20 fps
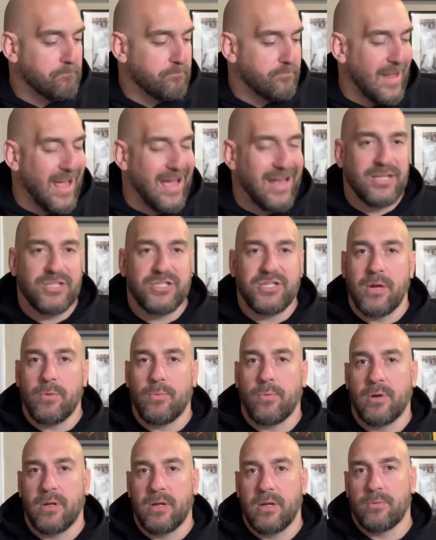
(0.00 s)
just didn't
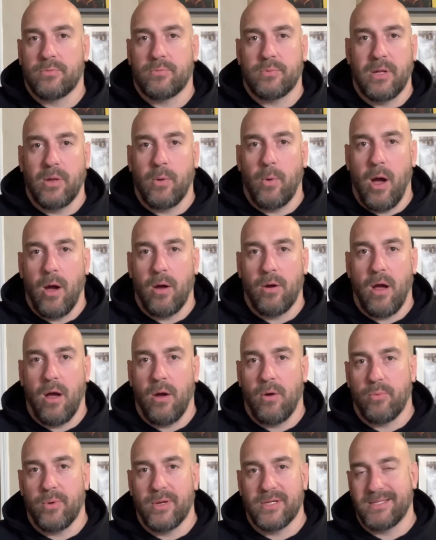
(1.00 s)
really want
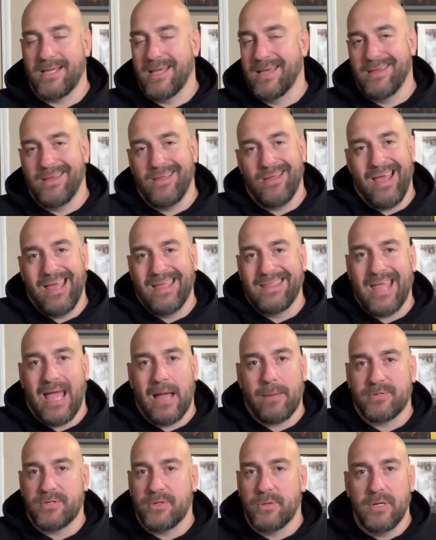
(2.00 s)
to risk it. I had the
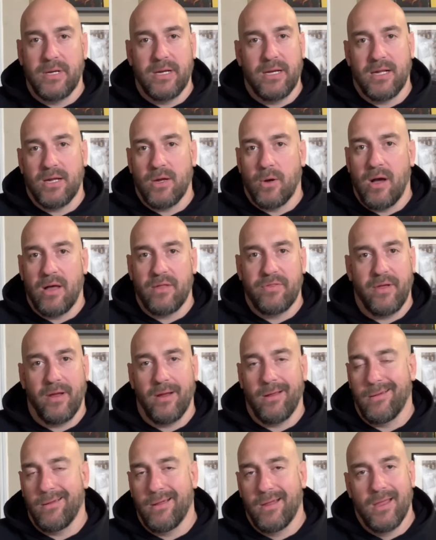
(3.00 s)
opportunity to go out
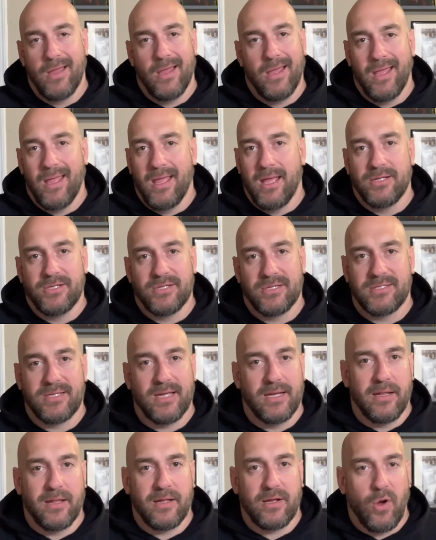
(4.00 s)
there. Just
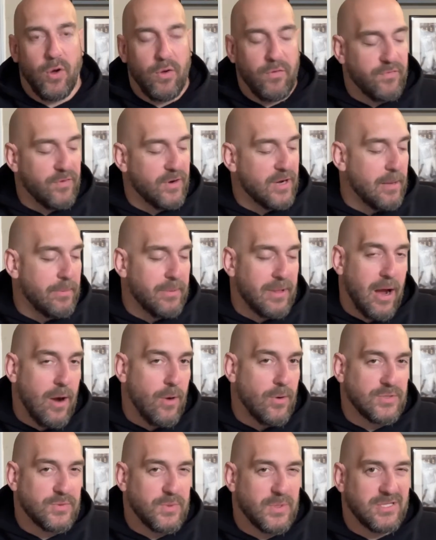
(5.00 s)
sitting in the cold for a couple
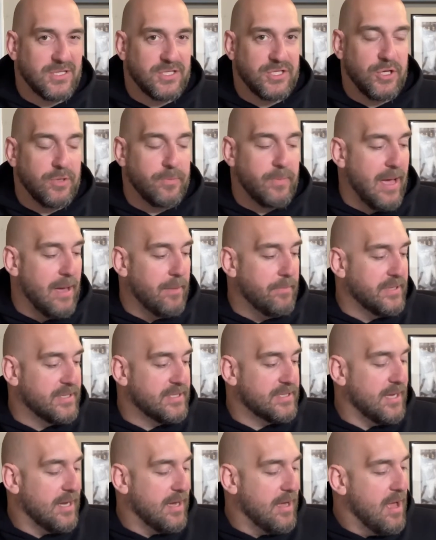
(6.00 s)
hours wasn't too bad.
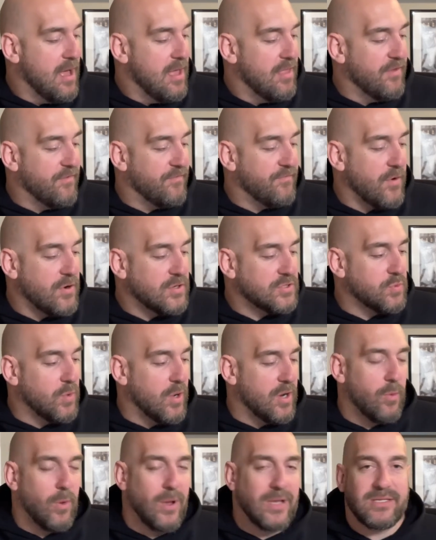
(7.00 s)
But the first
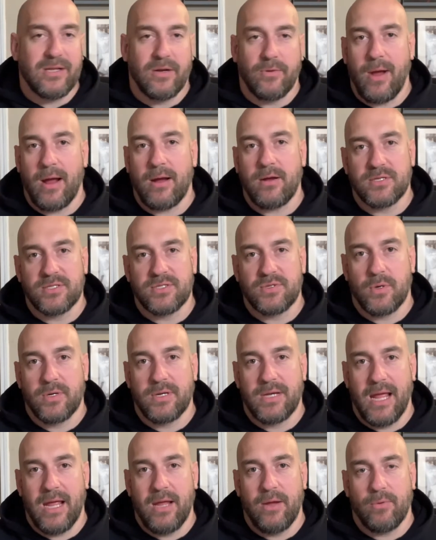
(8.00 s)
one wasn't a Record Store
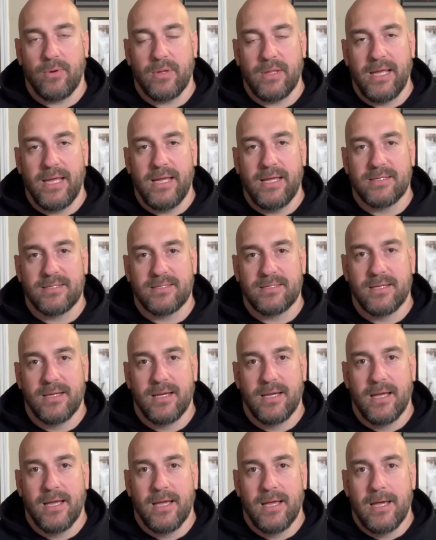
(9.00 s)
Day release.
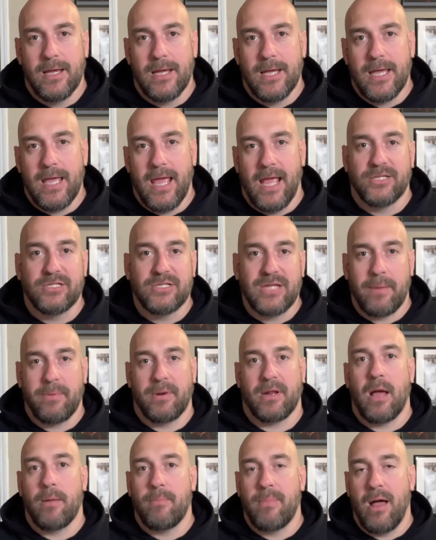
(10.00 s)
It just
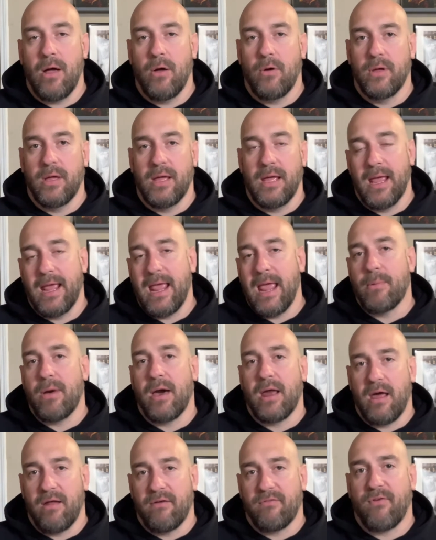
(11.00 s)
happened to come out. It came
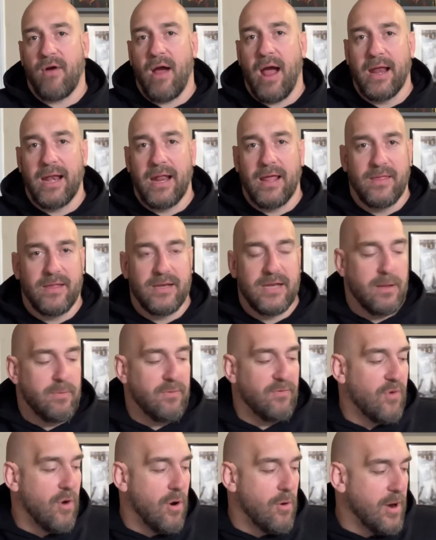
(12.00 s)
out on Friday, the day
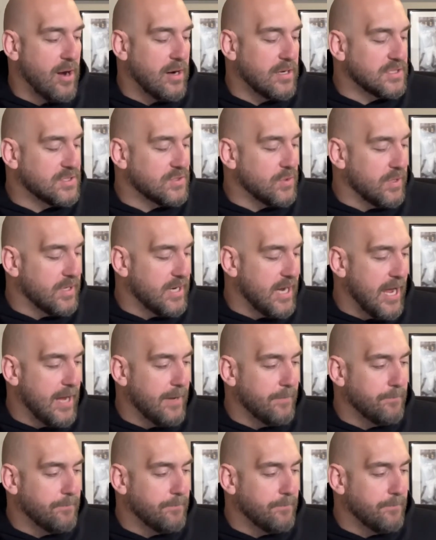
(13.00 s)
before Record Store Day.